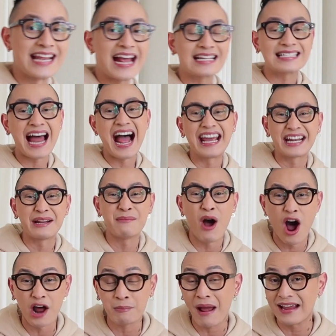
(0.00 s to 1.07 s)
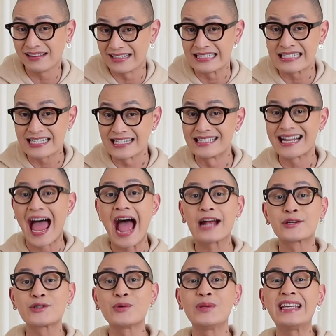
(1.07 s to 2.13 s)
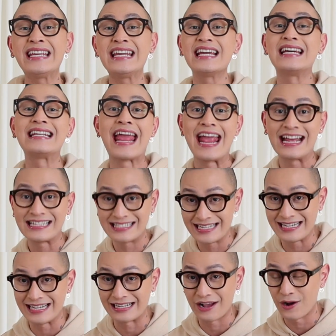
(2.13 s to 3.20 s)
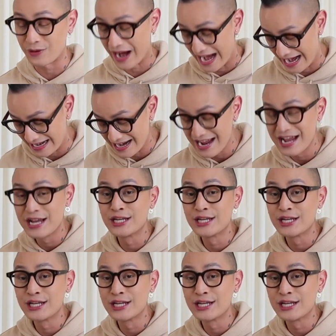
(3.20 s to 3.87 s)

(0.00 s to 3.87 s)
next item on my list is actually an antique, okay?